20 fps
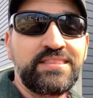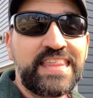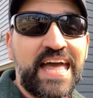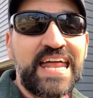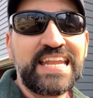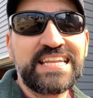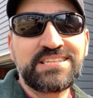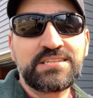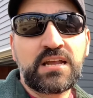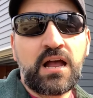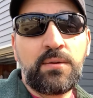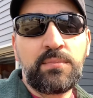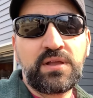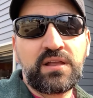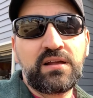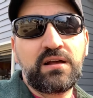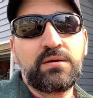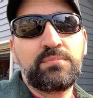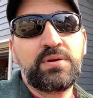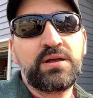That is
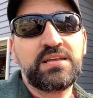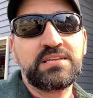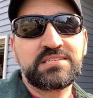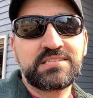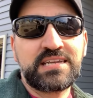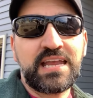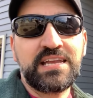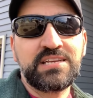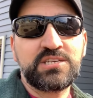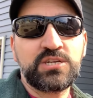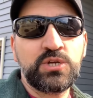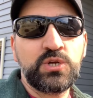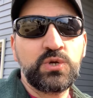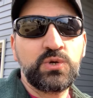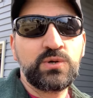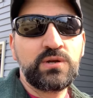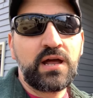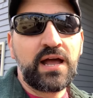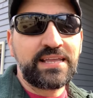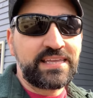coming up. Stay
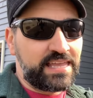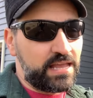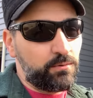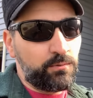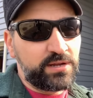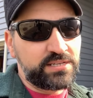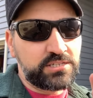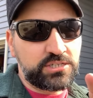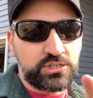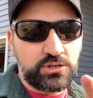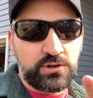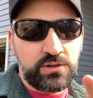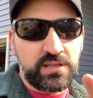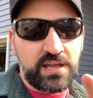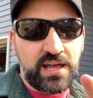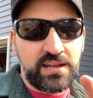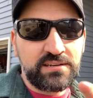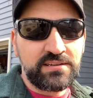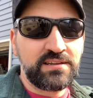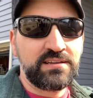tuned. I can't wait to show you
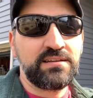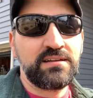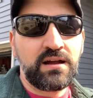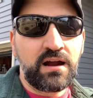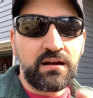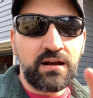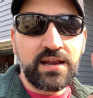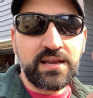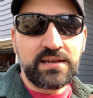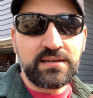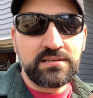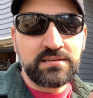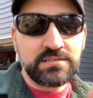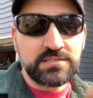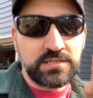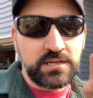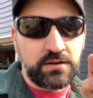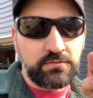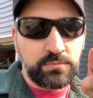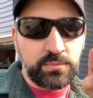that. All right,
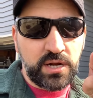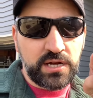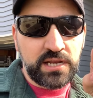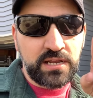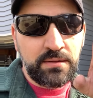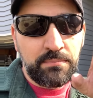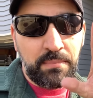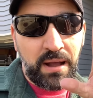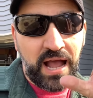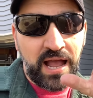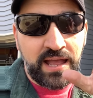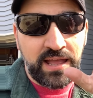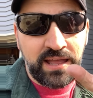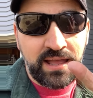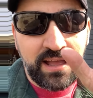see you, everybody. Bye.